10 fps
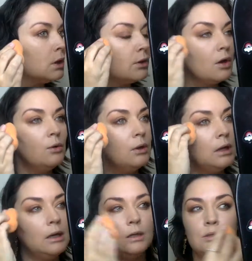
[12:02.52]
I'll go
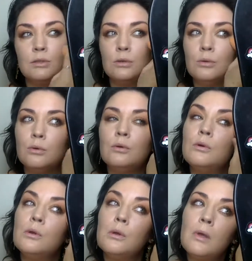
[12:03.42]
in and do
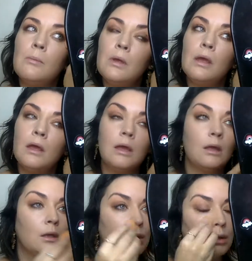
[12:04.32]
maybe
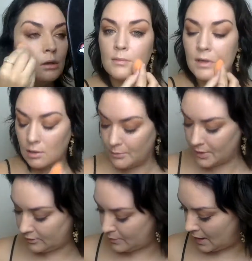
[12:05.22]
a little
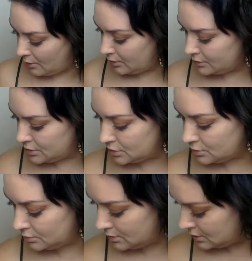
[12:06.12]
bit of powder
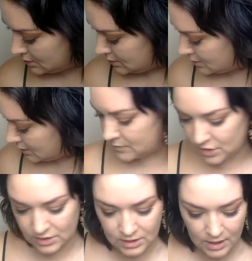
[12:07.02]
too,
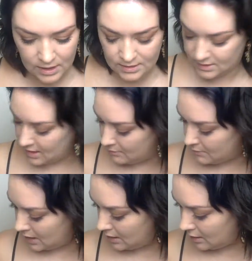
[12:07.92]
just to kind of set
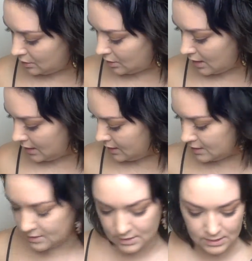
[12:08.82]
my under eye
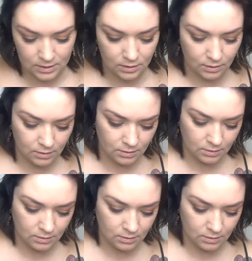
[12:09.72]
concealer